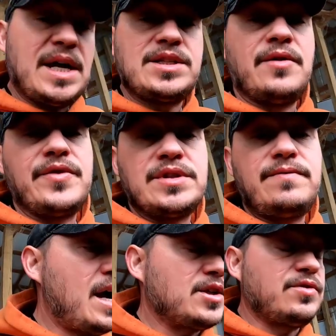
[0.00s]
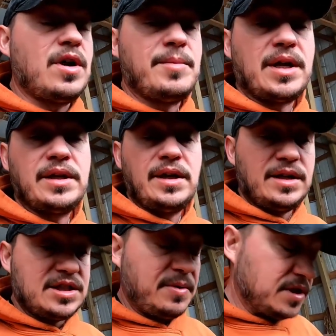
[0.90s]
That stuff is astronomically
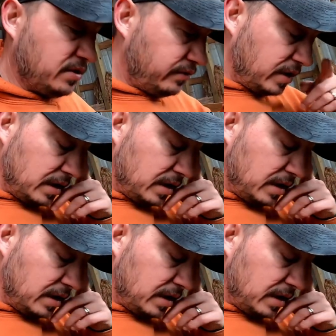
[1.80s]
expensive.